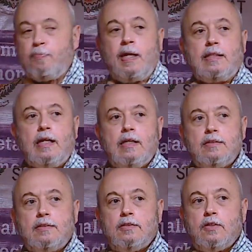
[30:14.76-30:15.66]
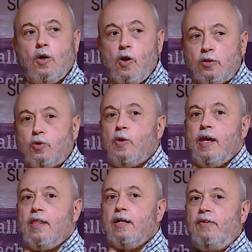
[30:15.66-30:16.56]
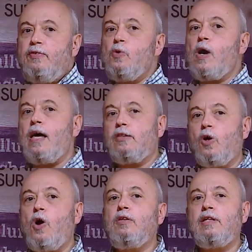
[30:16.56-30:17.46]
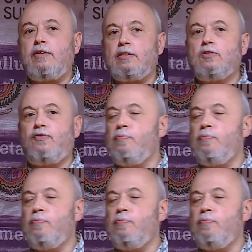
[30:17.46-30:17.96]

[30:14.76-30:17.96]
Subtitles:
metals, all together, if you add all the rest of